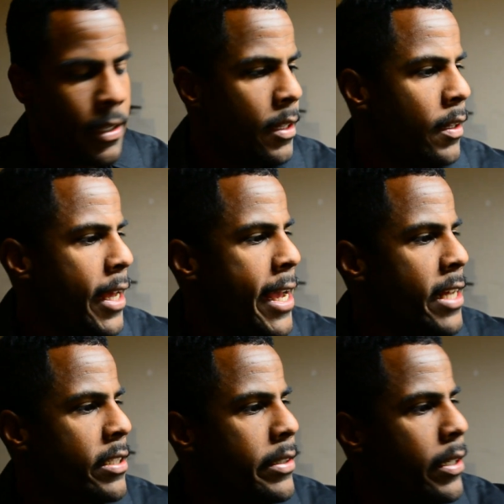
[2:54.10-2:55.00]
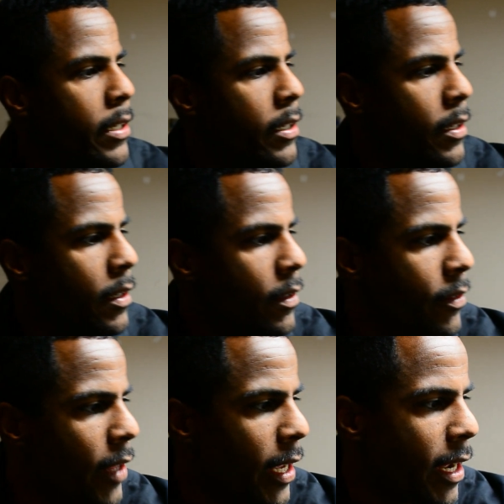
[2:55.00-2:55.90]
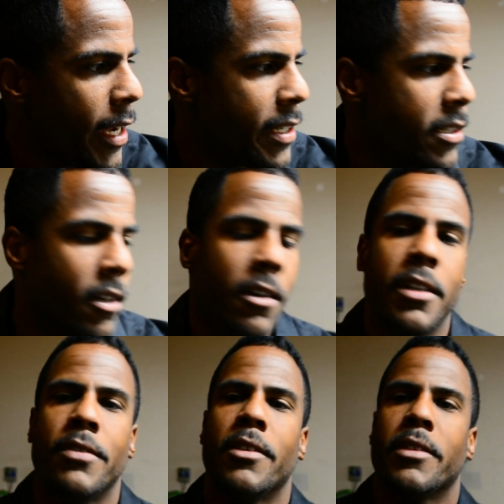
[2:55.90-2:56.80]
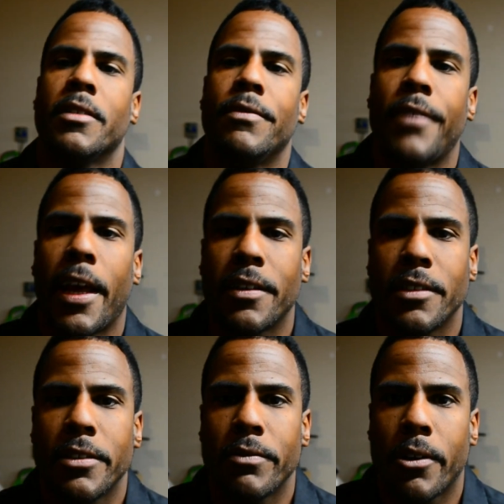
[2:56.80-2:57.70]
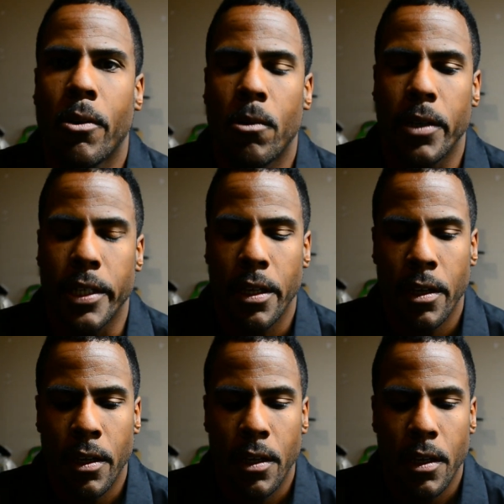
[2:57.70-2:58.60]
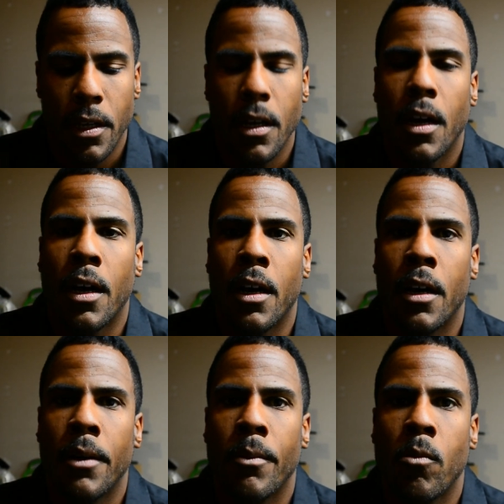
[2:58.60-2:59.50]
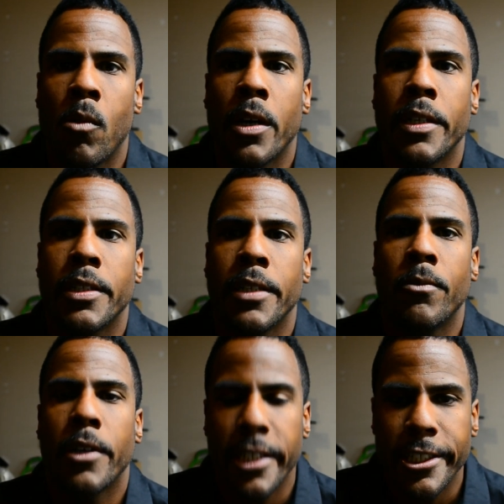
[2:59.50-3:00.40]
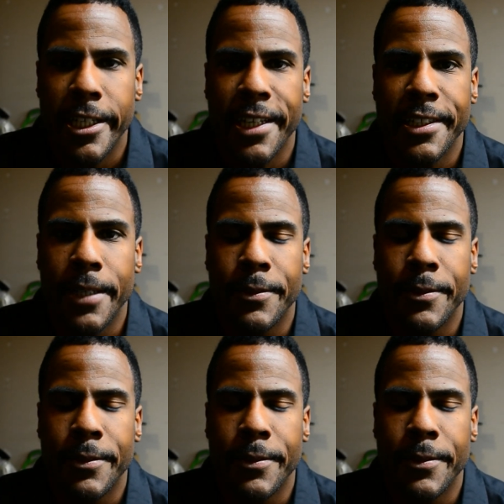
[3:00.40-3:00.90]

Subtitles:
Last thing I saw as far as the fastest recorded was in one of JHM's